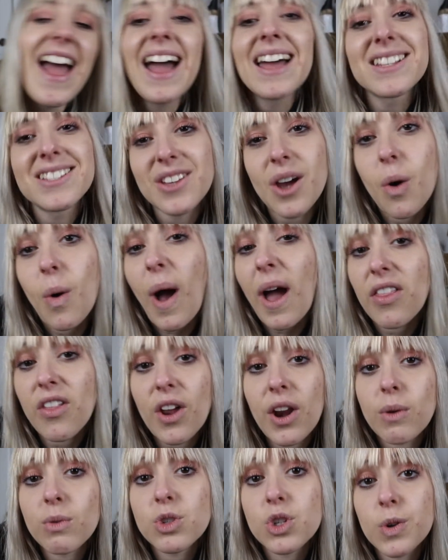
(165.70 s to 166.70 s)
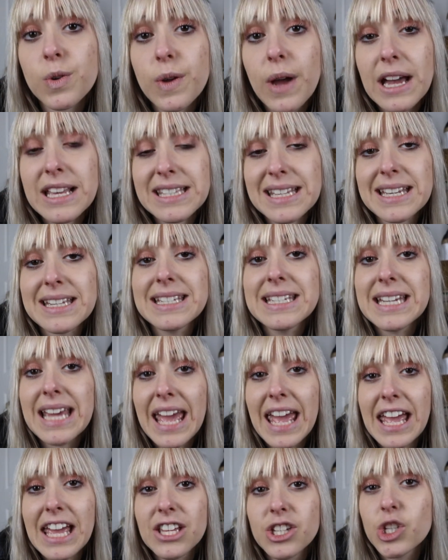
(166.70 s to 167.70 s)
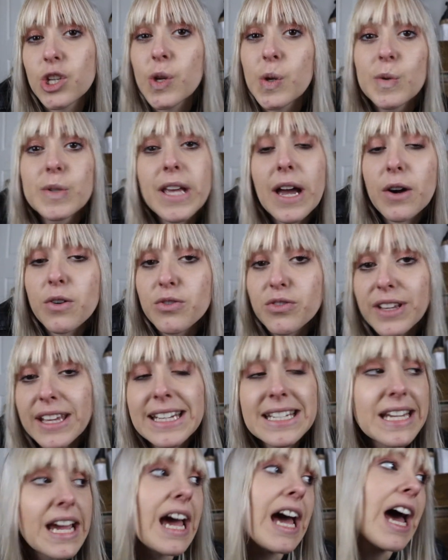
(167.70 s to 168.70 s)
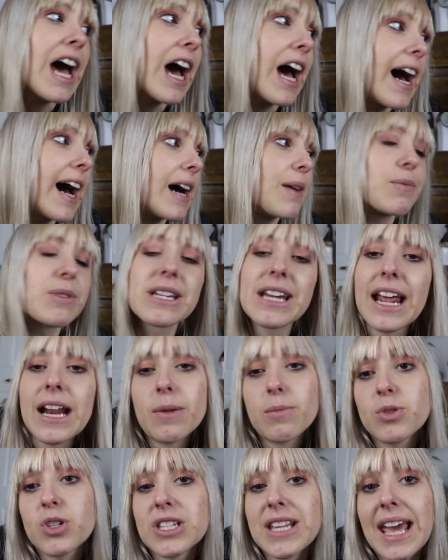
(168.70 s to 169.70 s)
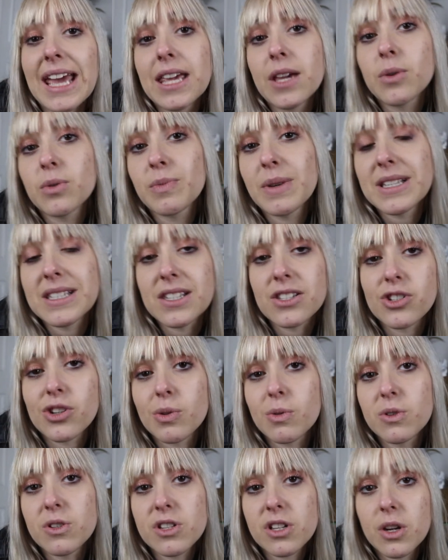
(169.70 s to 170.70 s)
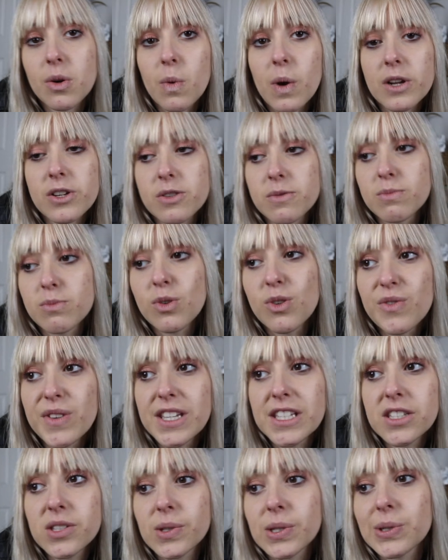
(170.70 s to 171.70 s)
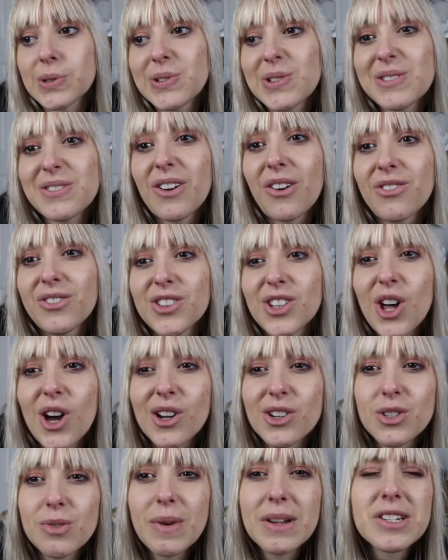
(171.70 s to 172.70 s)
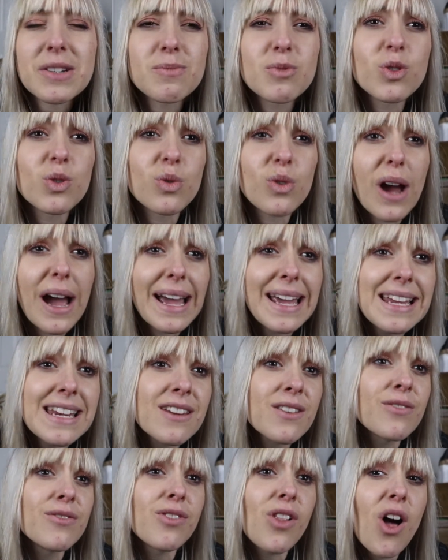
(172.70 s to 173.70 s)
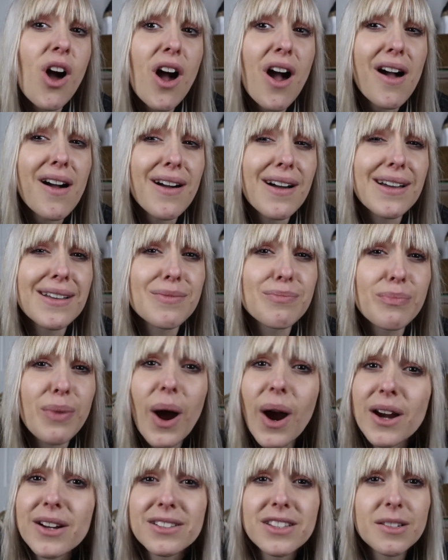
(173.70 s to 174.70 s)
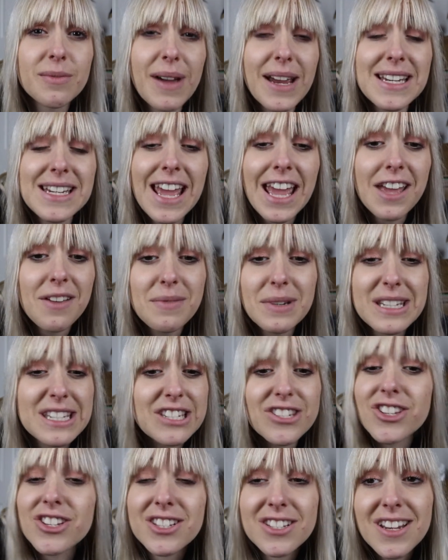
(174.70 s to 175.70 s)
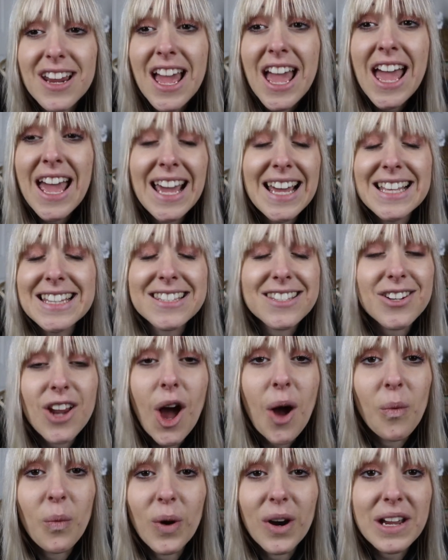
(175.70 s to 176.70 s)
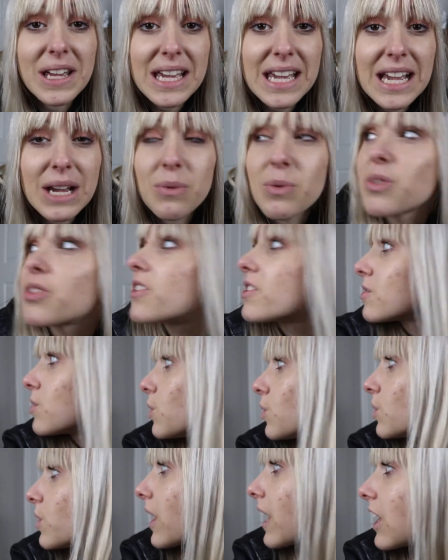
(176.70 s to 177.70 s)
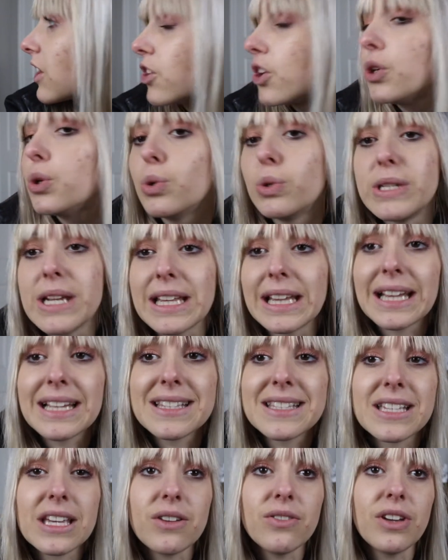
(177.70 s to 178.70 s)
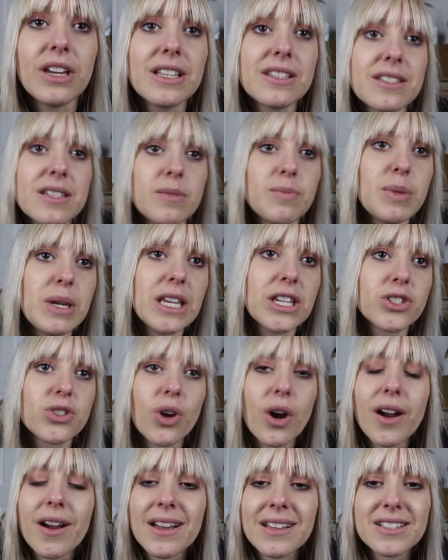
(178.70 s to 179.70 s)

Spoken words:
So I thought I would show you guys day two's outfit. Tonight I'm just hanging out with my sister and we're just gonna watch some movies. So I don't know if I'll vlog too much. I'm trying to vlog parts of my day, but it's not working with this whole like new daylight savings and it being dark.